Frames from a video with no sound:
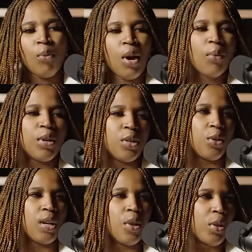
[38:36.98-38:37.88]
well I want to do it
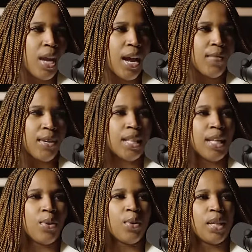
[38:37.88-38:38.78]
and I want to have it and they
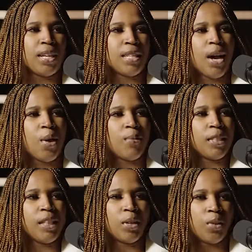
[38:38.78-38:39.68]
don't realize how
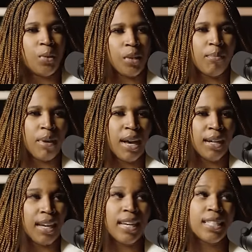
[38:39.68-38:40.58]
much it can hold them
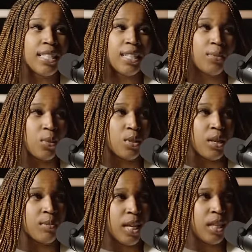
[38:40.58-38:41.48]
back and it's a difficult
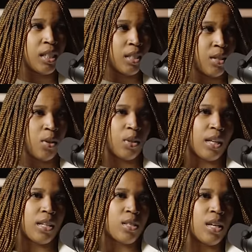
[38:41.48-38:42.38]
temptation you know
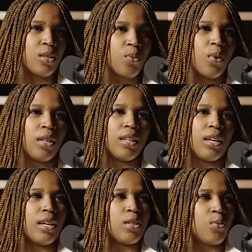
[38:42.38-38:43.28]
like it's it's one
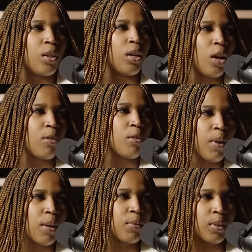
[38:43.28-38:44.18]
that it's really hard to
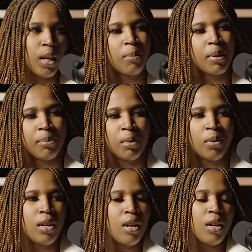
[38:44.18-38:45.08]
fight for a lot of people
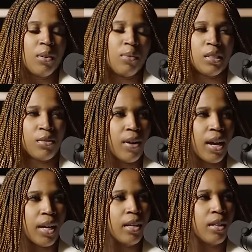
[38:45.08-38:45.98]
which is
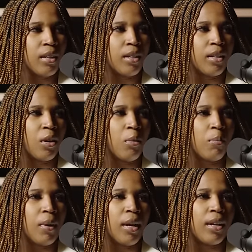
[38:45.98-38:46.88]
fine you know
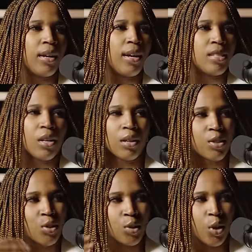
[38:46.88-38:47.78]
but as long as
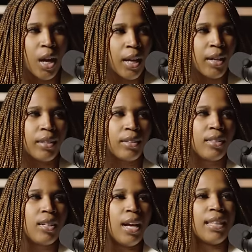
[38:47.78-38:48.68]
they're trying
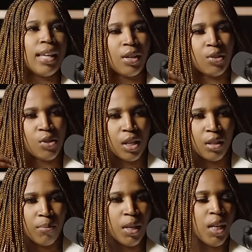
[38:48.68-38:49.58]
and they understand
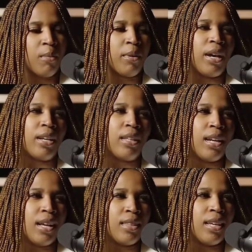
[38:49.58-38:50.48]
the meaning behind it then
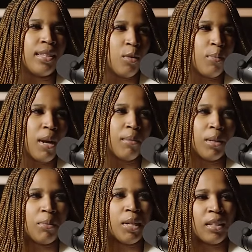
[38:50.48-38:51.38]
I think they'll probably
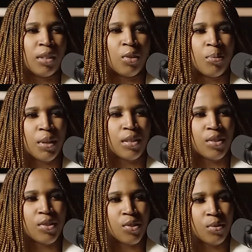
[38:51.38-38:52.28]
be a little bit
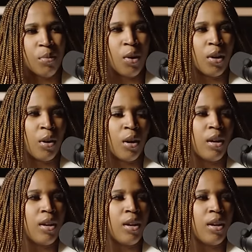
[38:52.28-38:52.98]
smarter